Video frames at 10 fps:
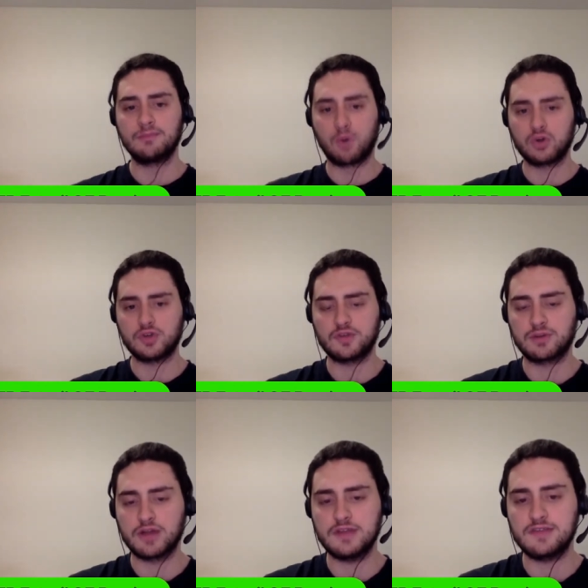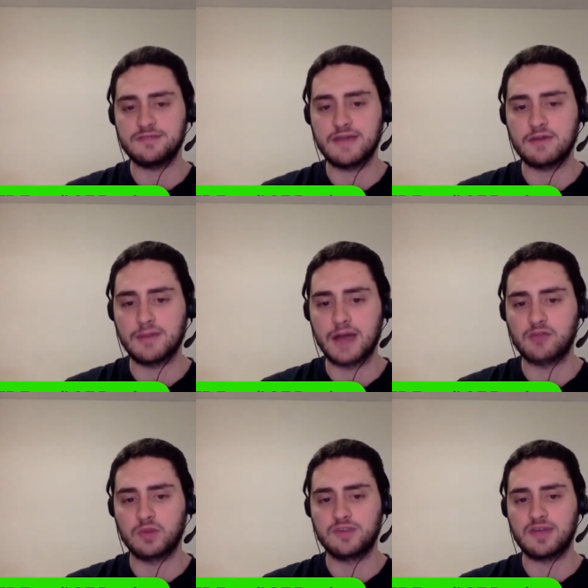Borges is a pretty decent favorite at
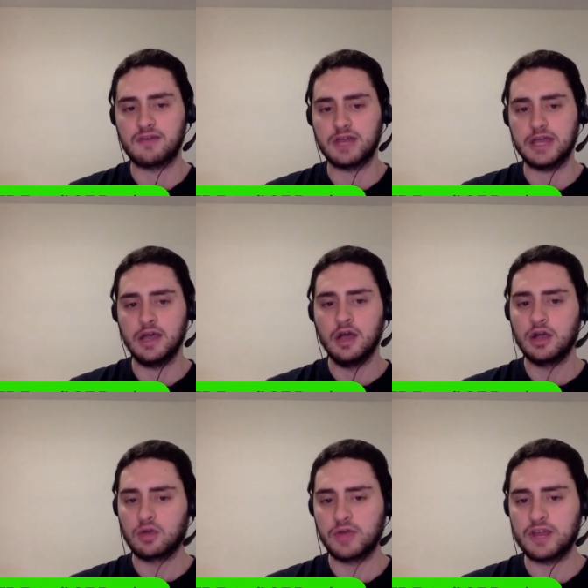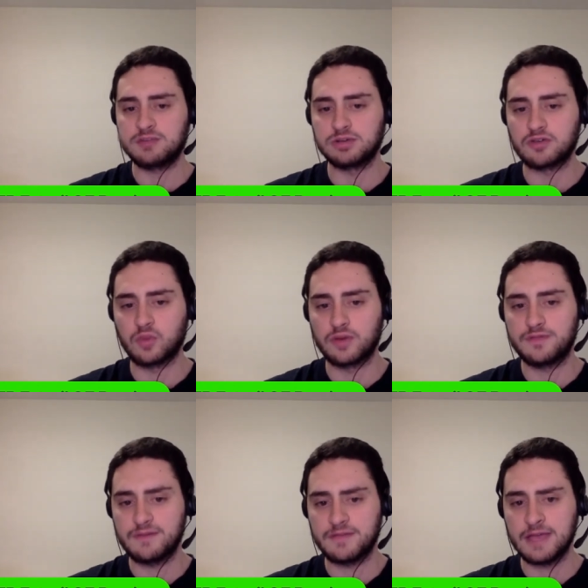minus 170. Garin is plus
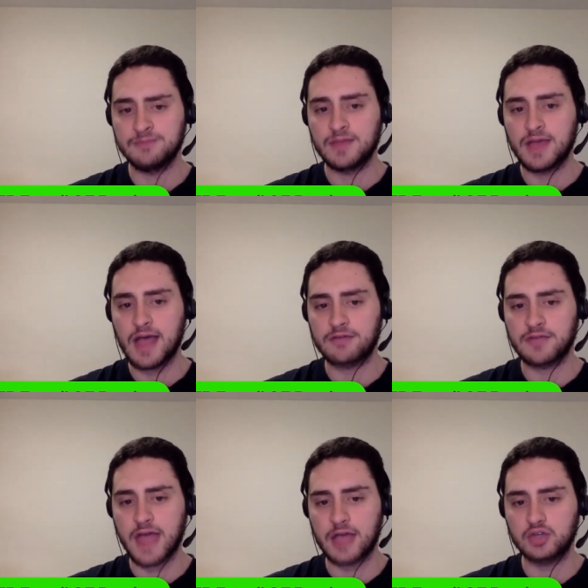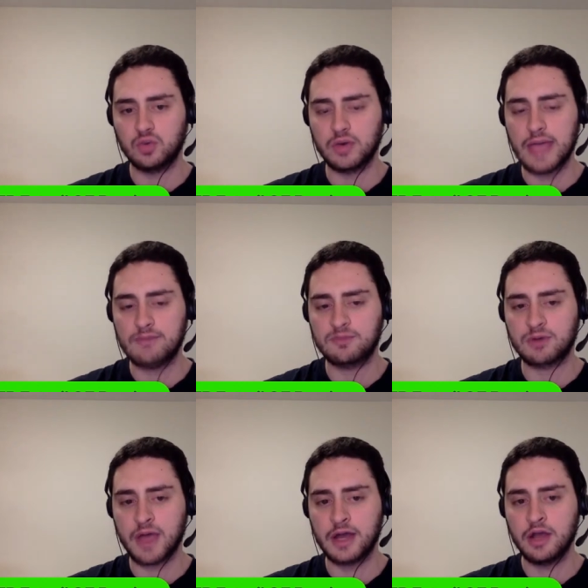150. As for the actual game
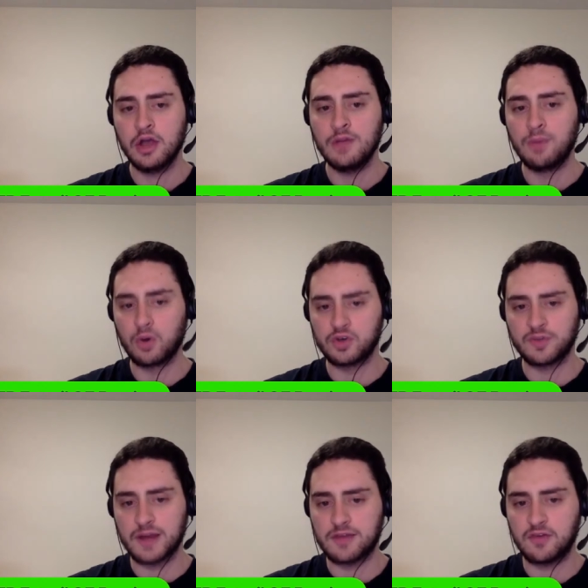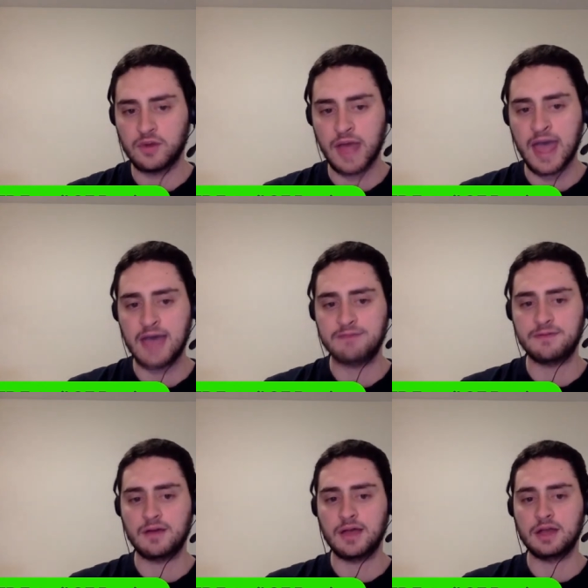spread, Borges minus 2.5,
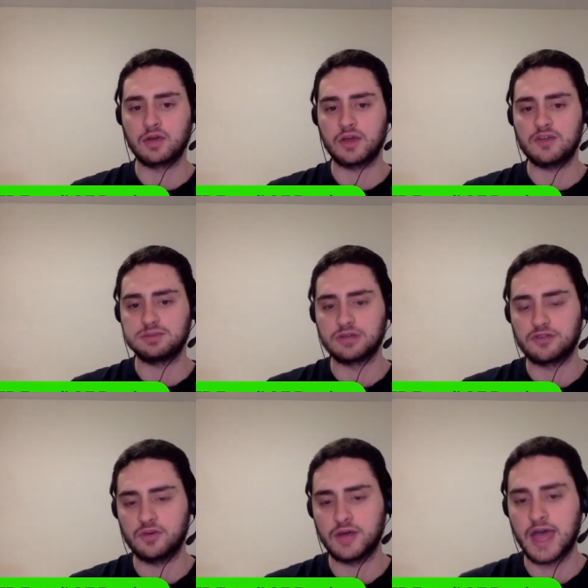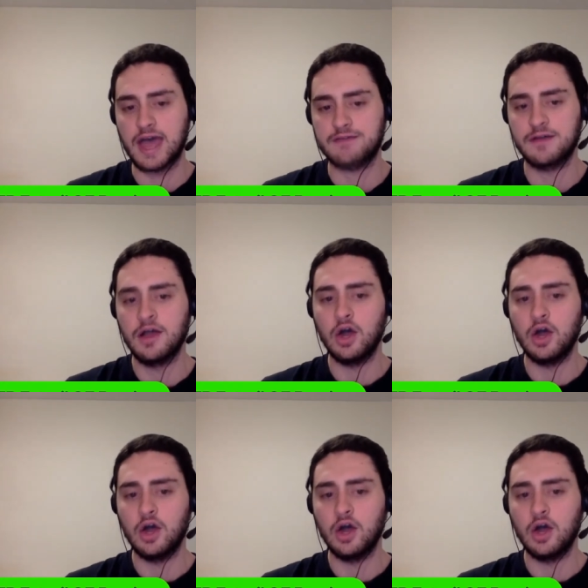and Garin is plus 2.5.